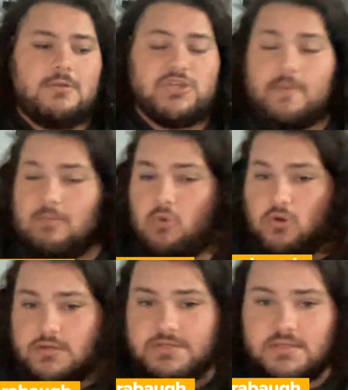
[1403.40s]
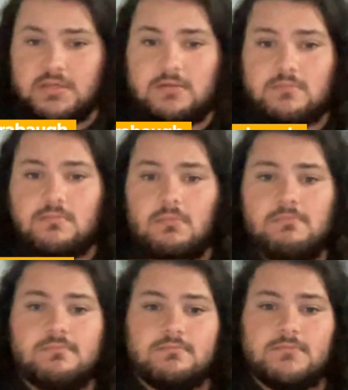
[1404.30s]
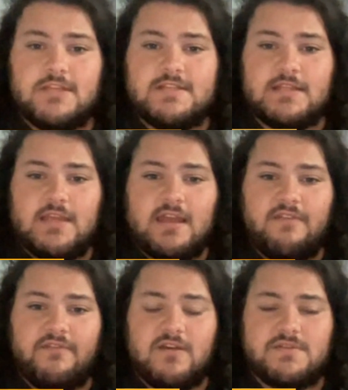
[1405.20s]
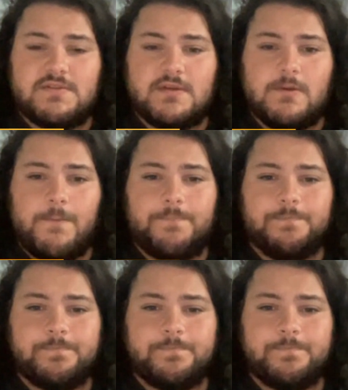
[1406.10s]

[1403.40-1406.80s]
Jimmy Morrissey is in the NFL still.